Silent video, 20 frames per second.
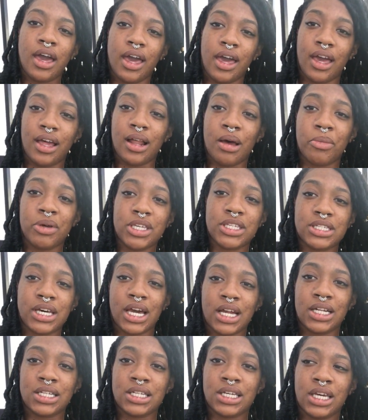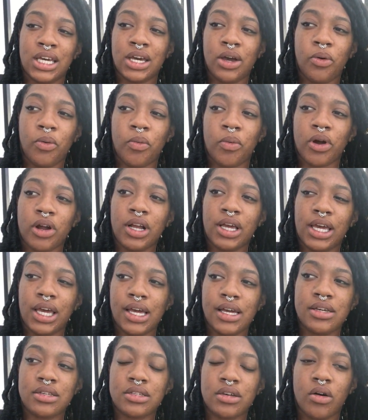And I'm excited to get
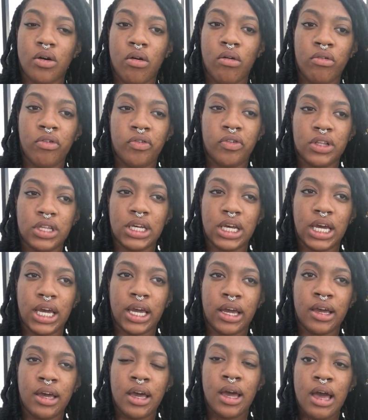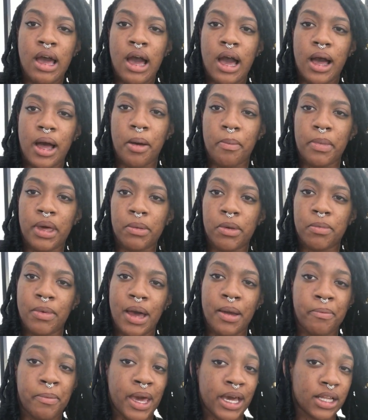working. So hopefully, uh, maybe
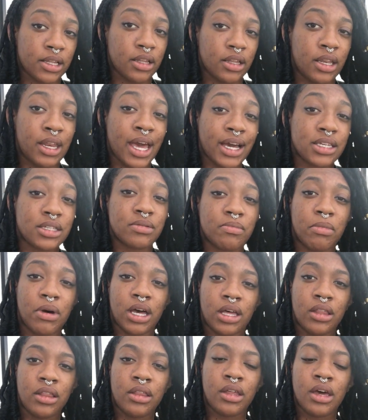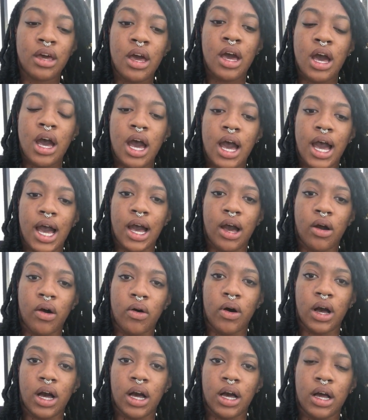by ne next month,
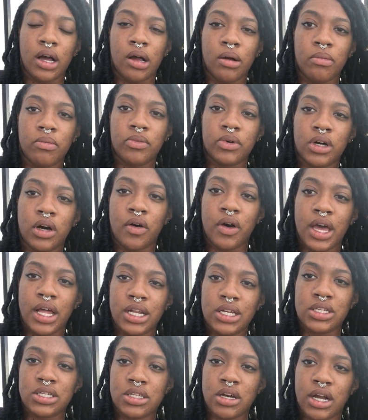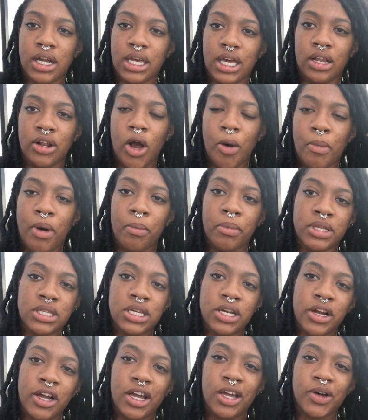I'll um, go ahead and start getting all my
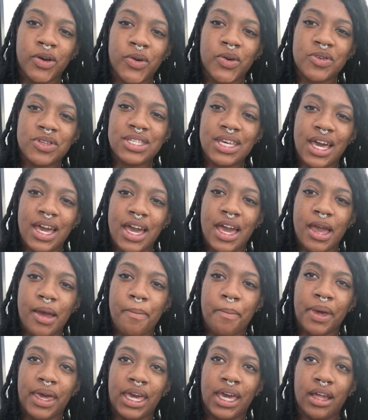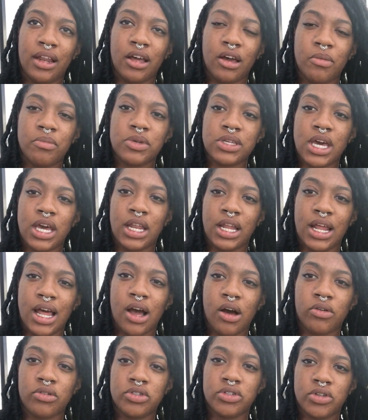materials and making them and then
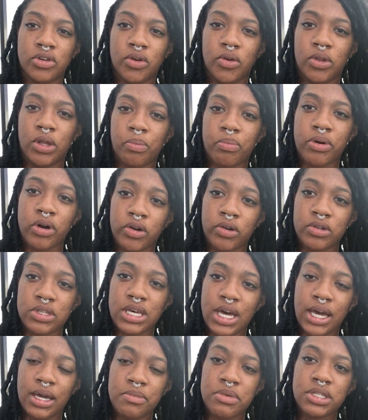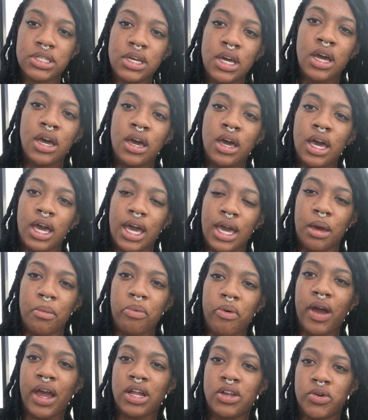I'll do the prototypes
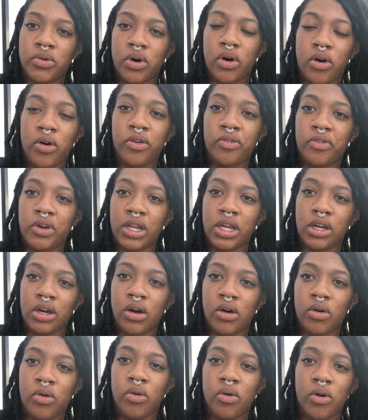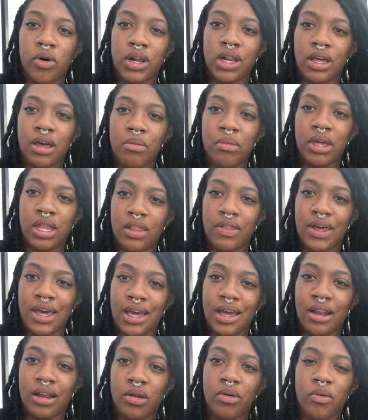and probably do a whole video on them and
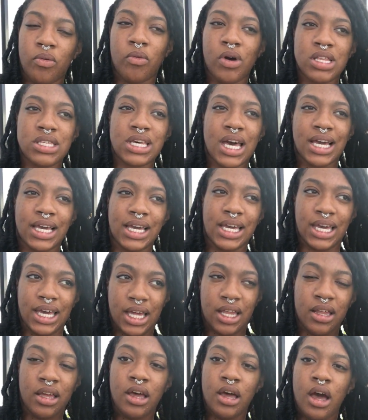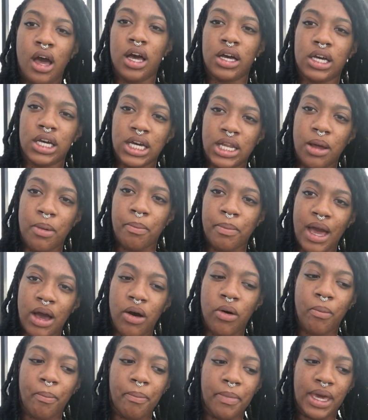then once I get a good
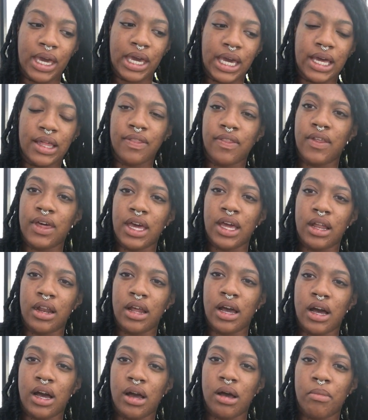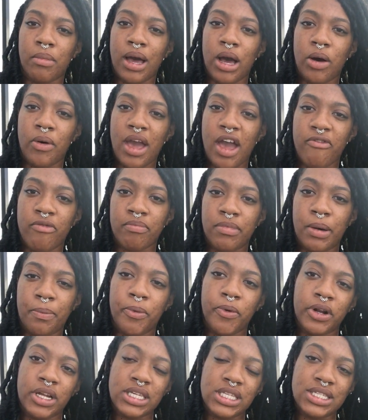amount made then um, I'll have them up
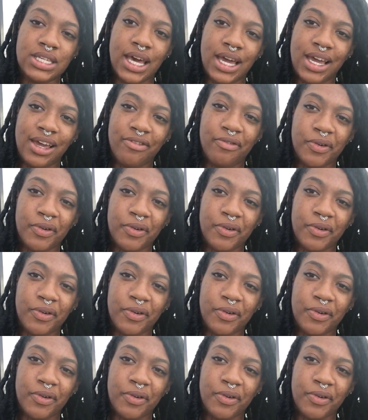on a site